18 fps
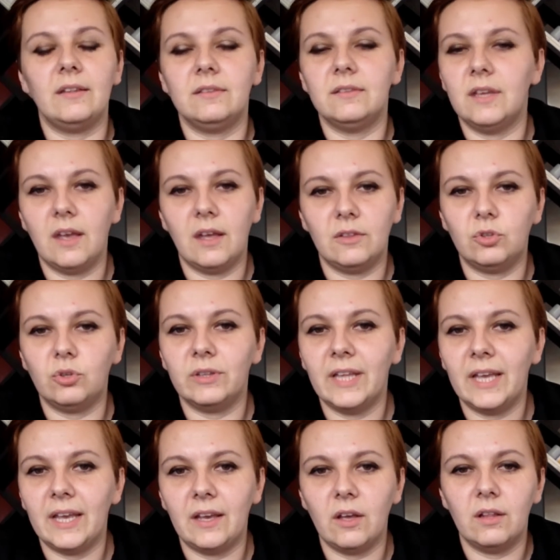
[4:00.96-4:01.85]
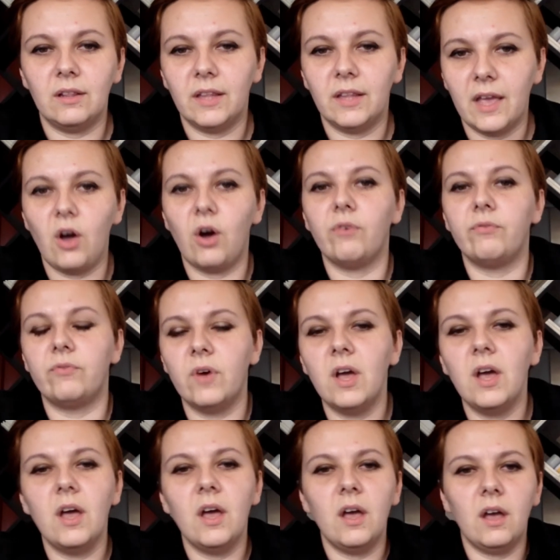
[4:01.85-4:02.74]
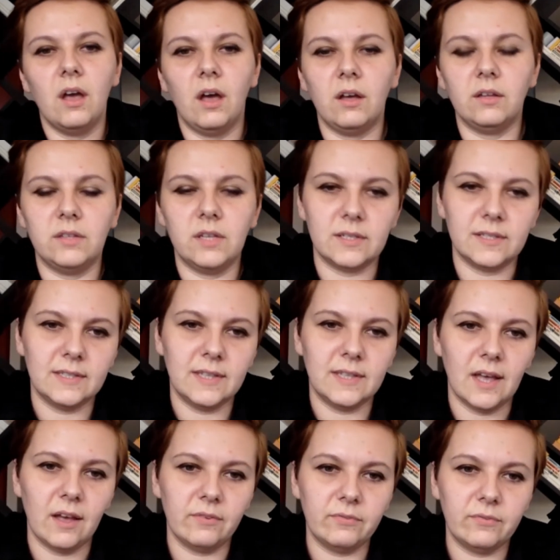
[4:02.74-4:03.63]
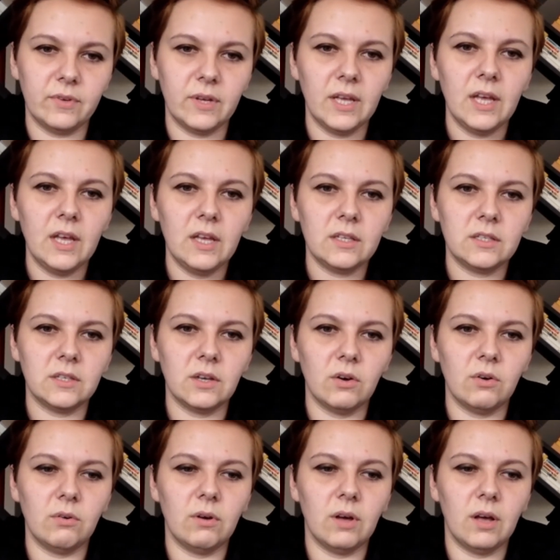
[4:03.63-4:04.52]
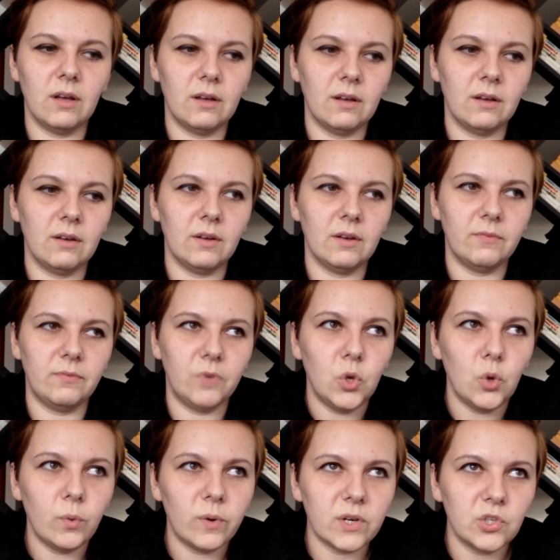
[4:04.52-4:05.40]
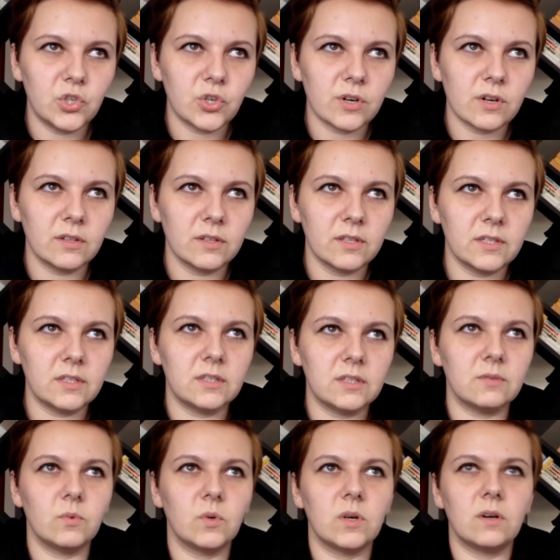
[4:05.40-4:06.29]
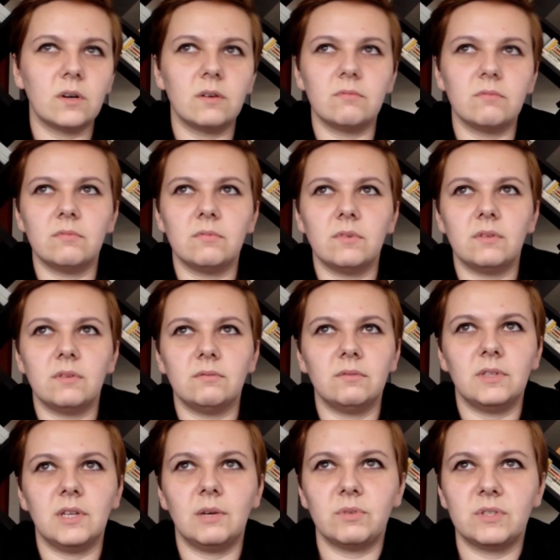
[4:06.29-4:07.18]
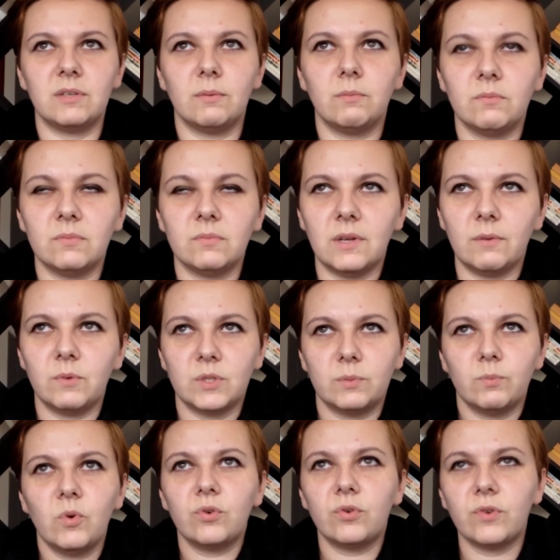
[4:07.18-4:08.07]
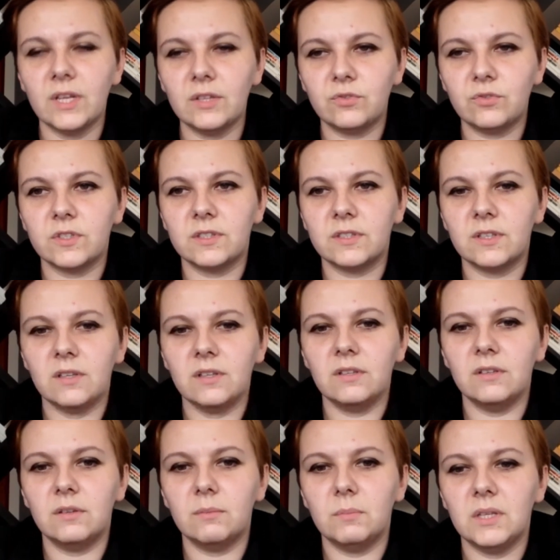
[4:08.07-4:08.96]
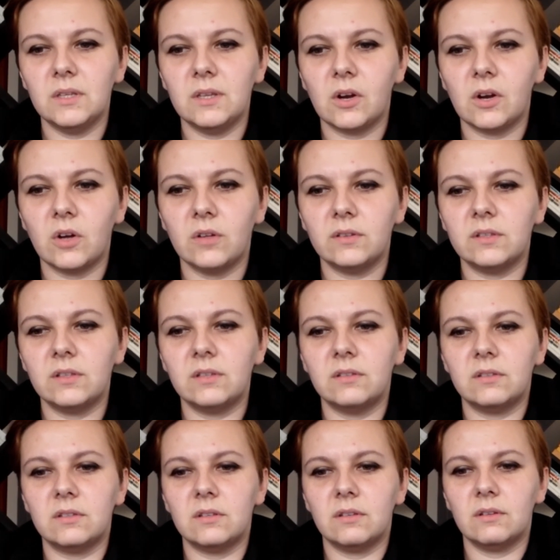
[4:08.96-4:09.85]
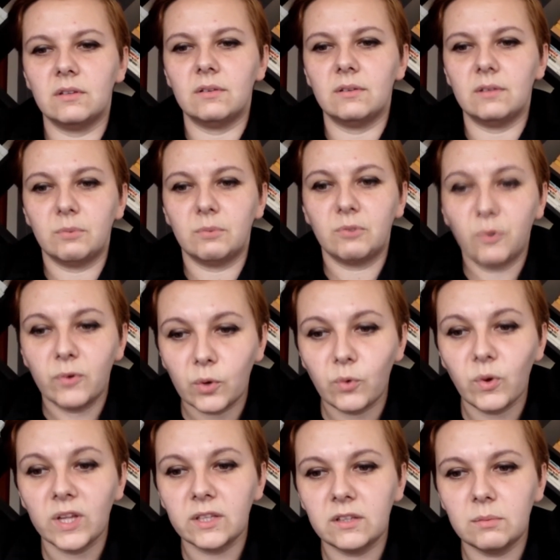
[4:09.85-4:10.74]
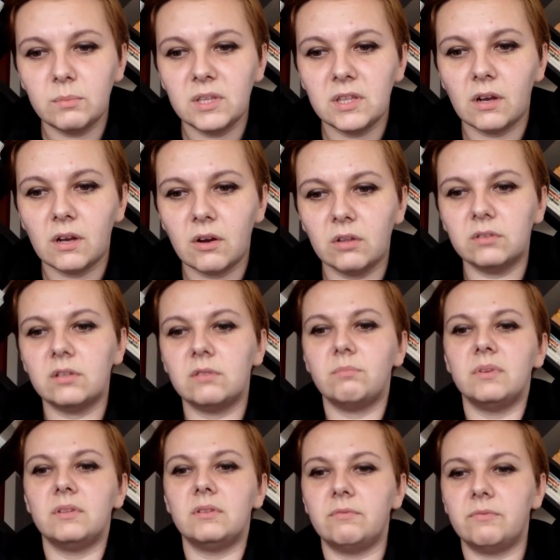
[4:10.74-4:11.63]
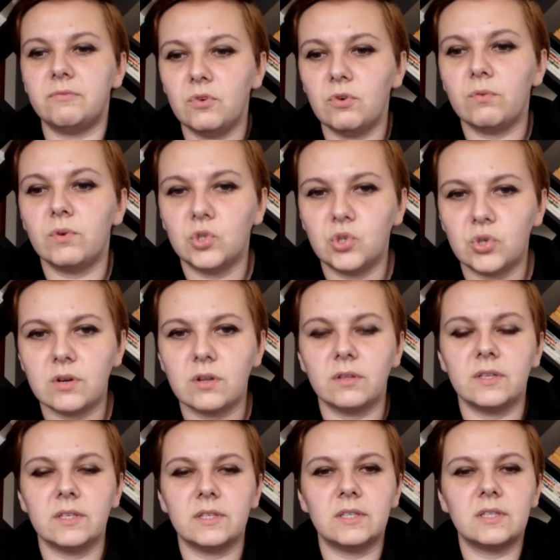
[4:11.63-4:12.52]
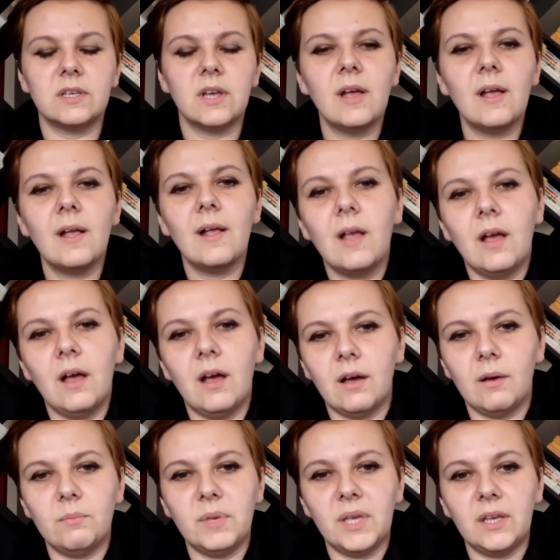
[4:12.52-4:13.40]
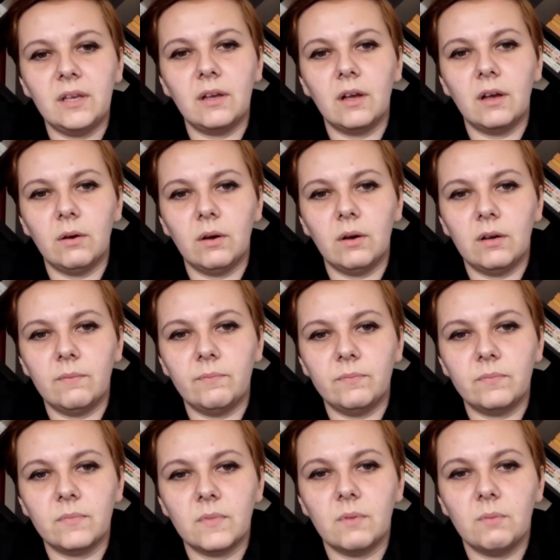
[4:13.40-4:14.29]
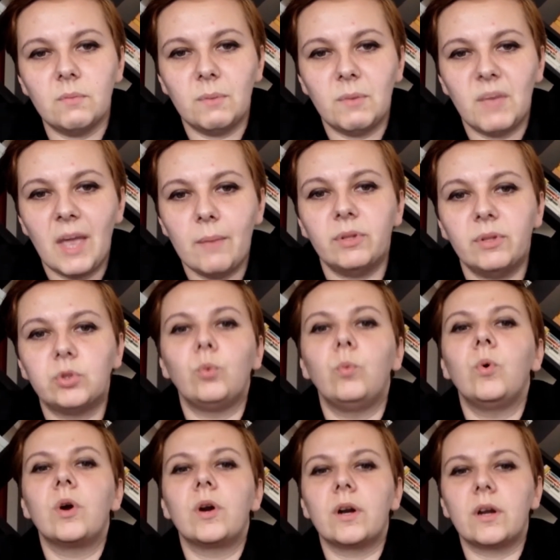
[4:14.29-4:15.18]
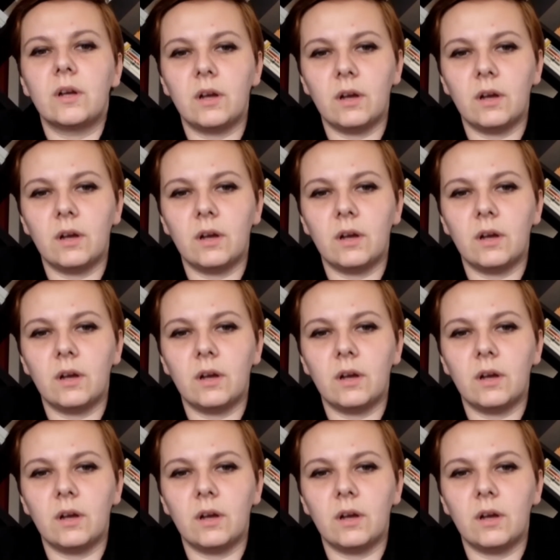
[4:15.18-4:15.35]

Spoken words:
they had to lay off their staff. So fewer journalists there was more interest in the media content, quality media content, but fewer journalists being able to work